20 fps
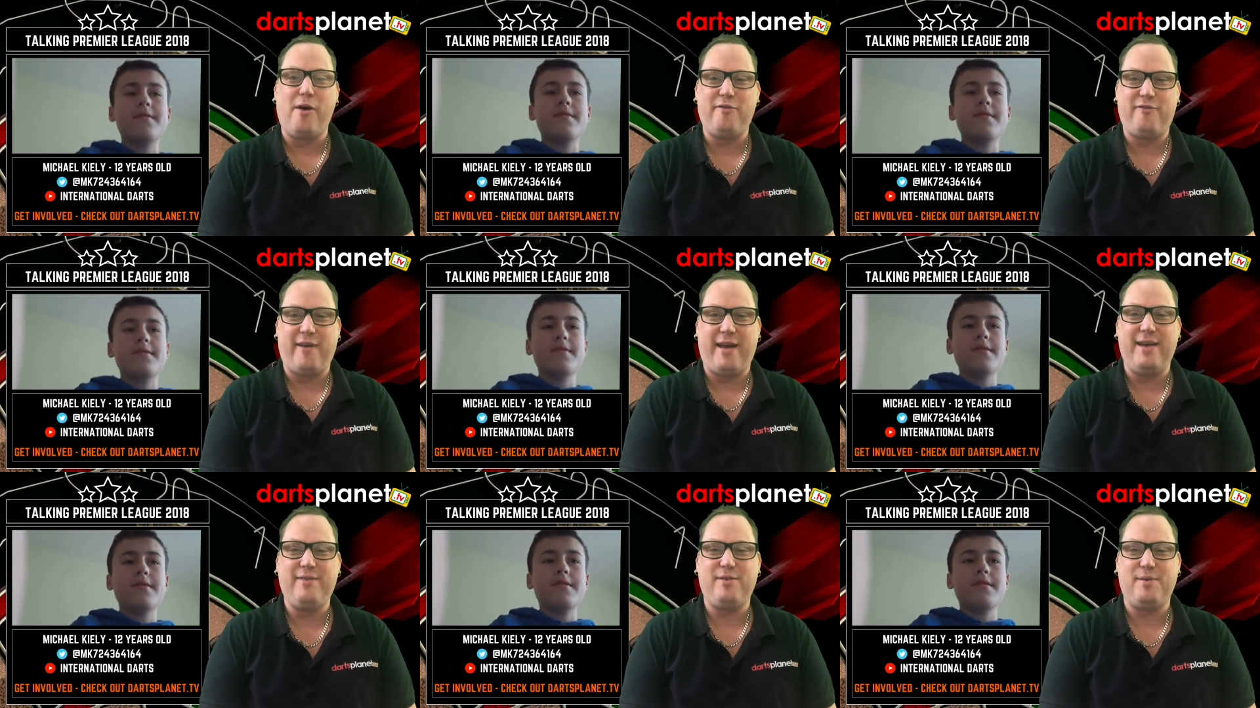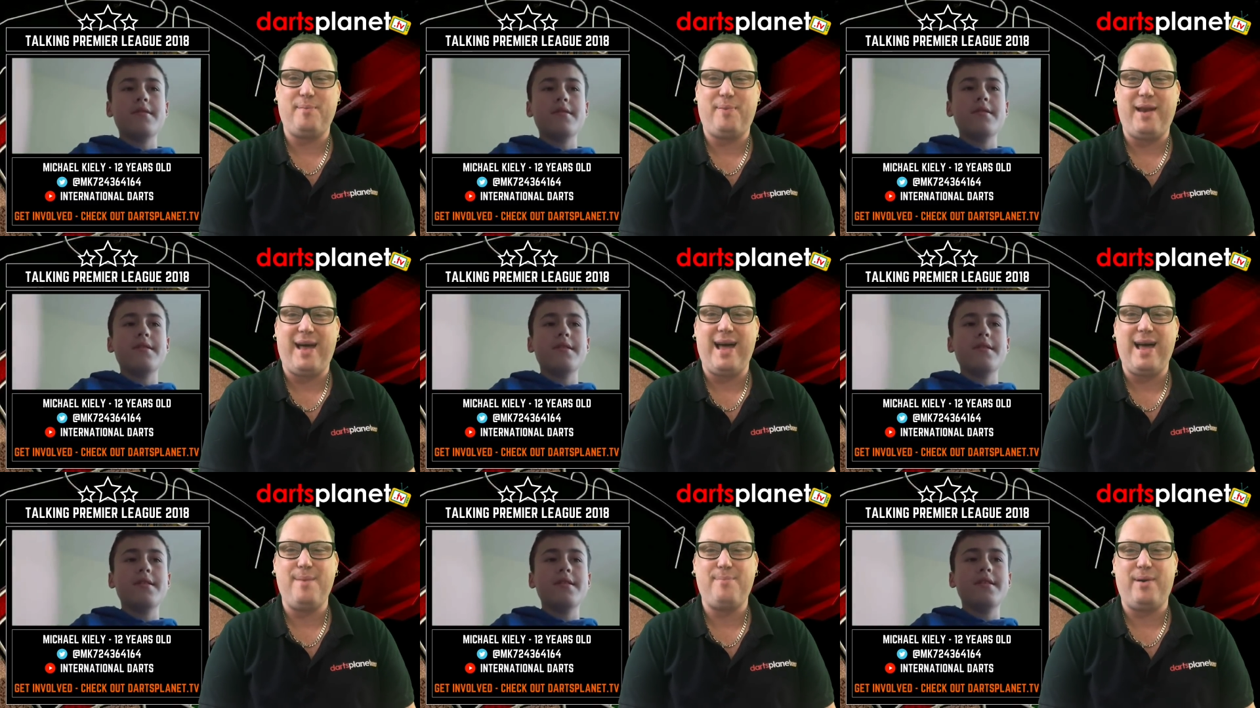Speaker 1: my favourite
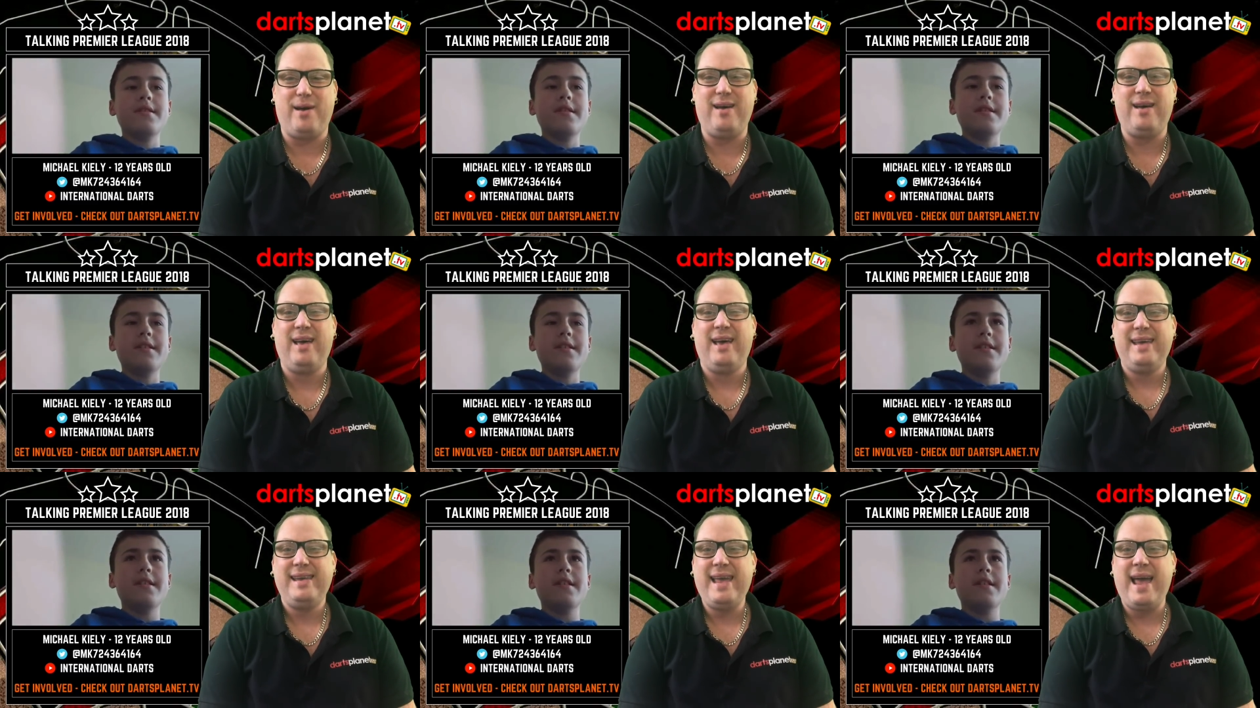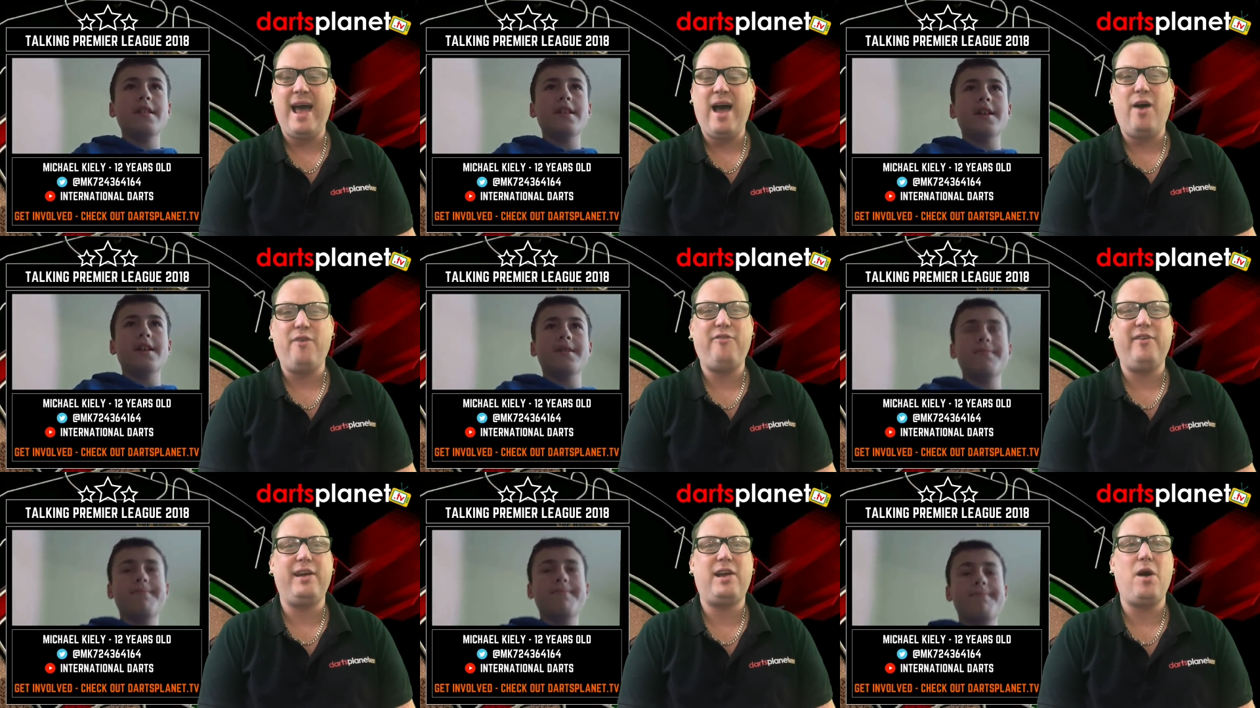player, but
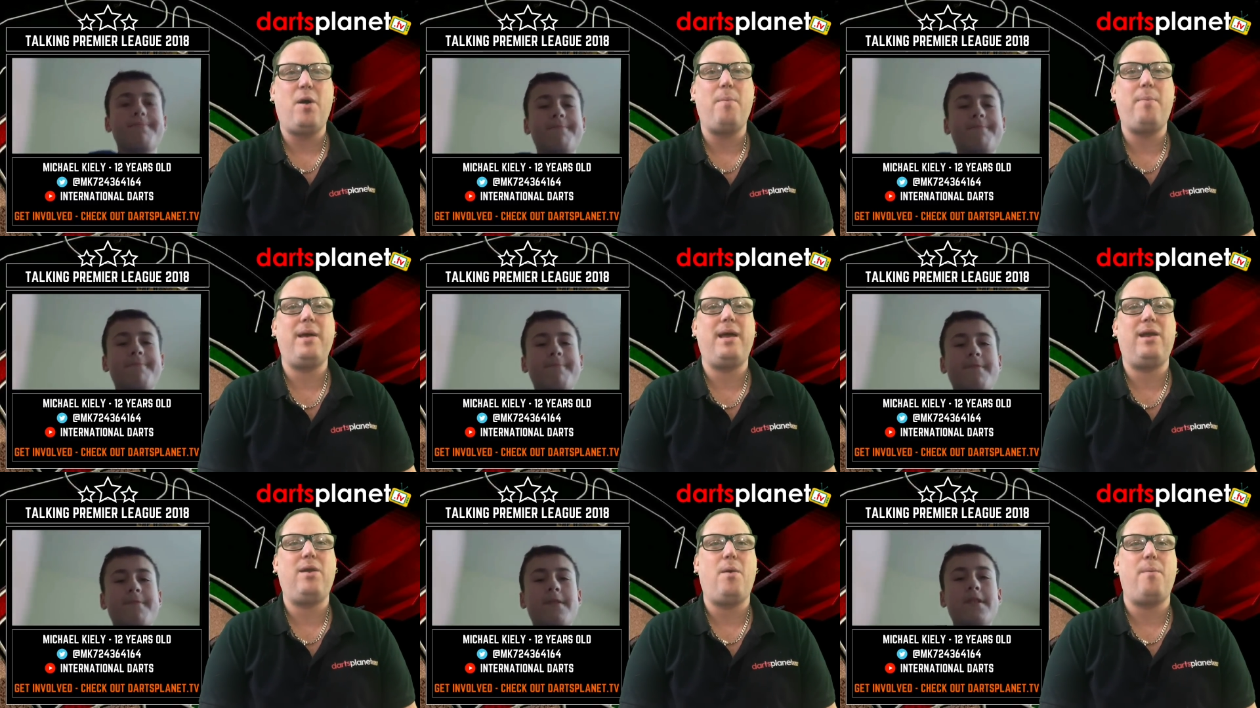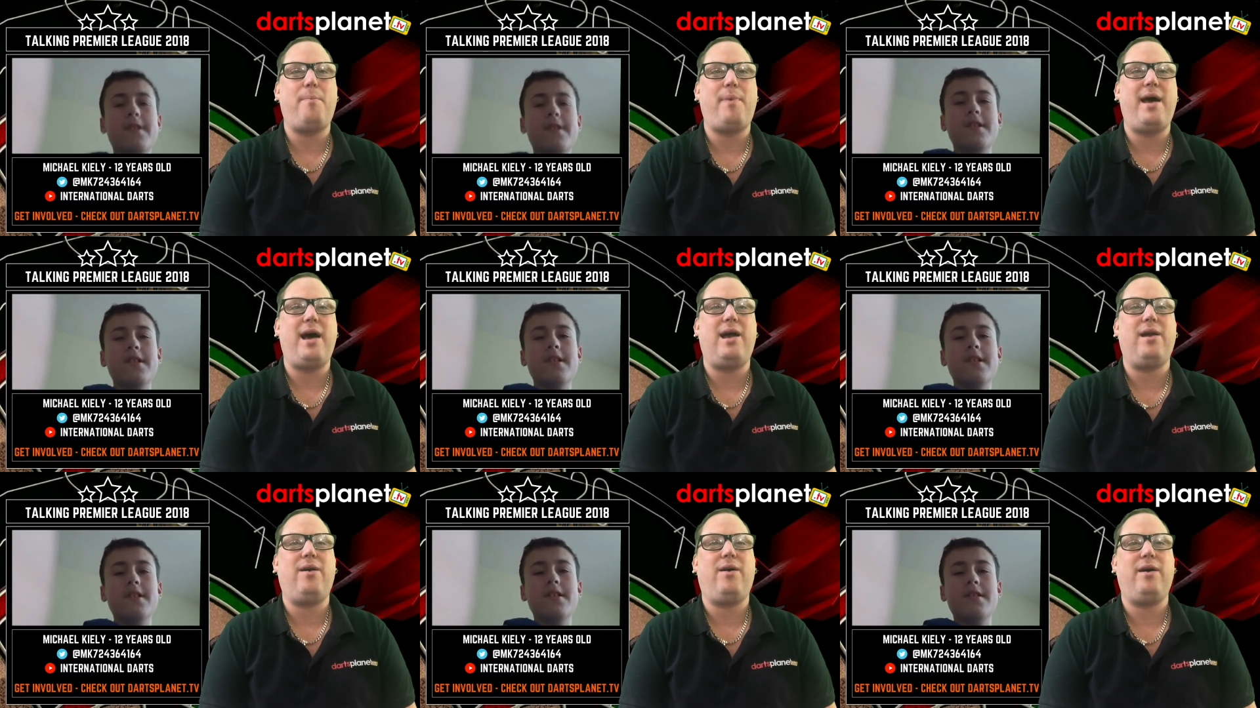I think it'll be a lot
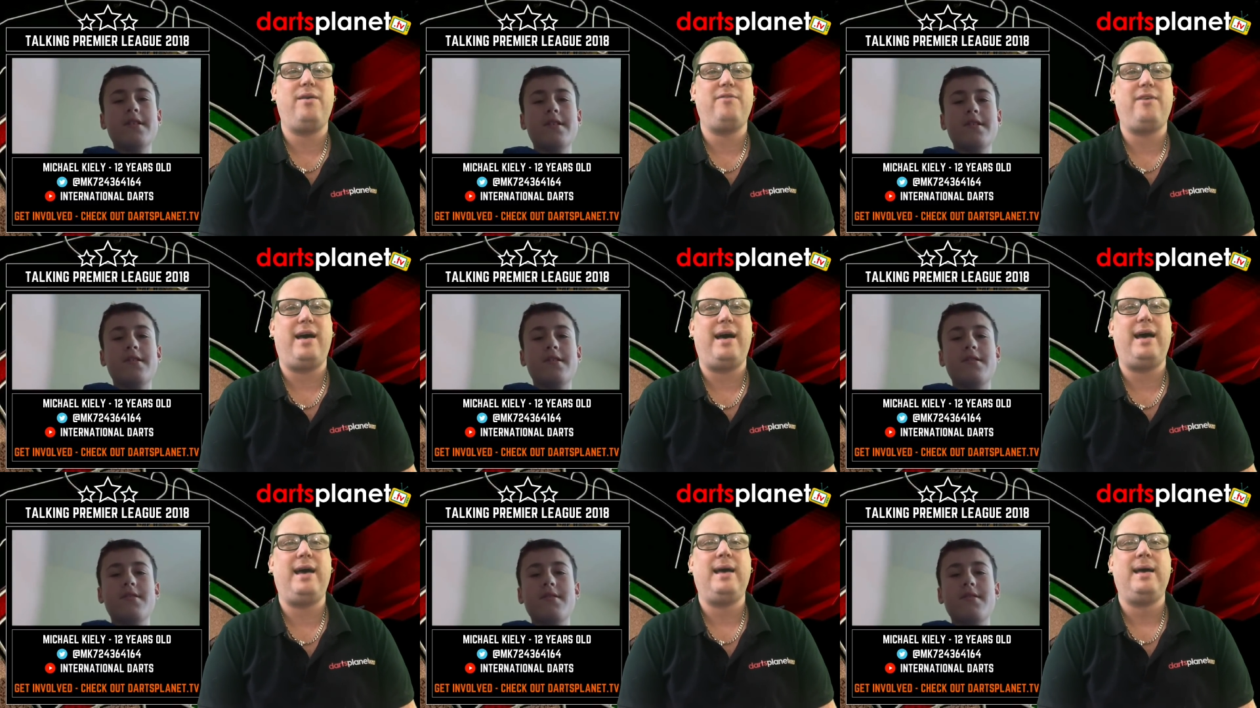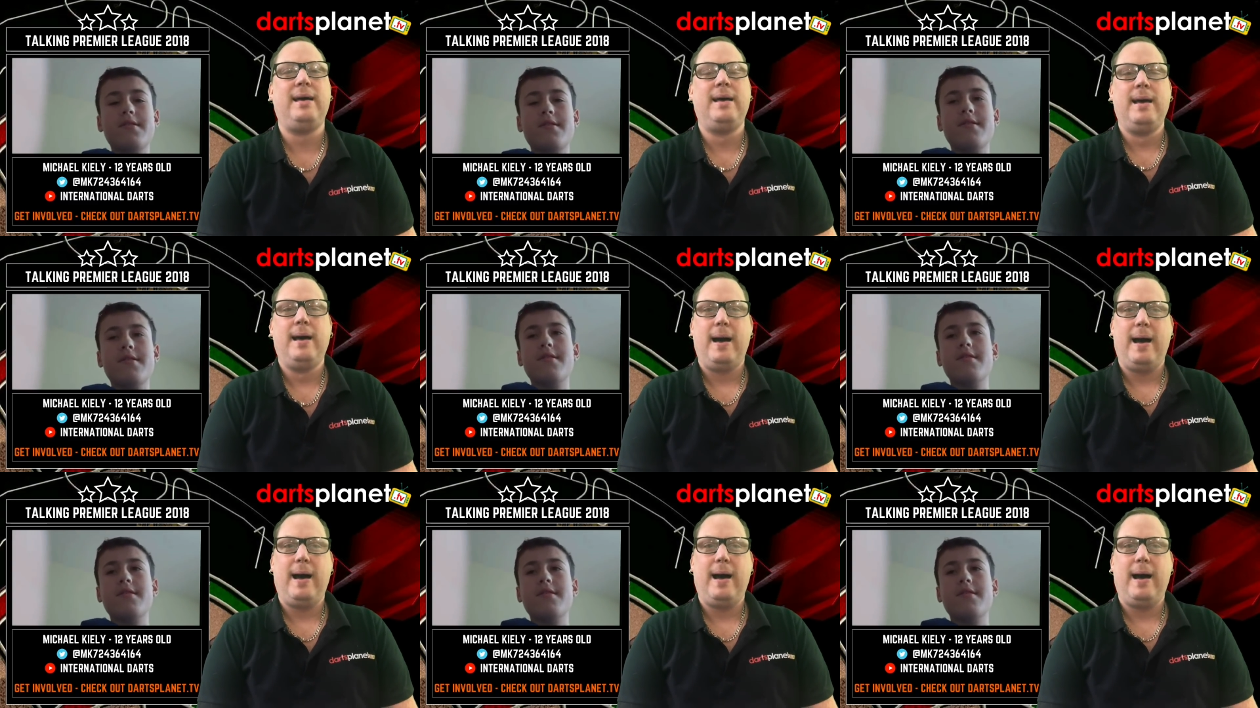better like that.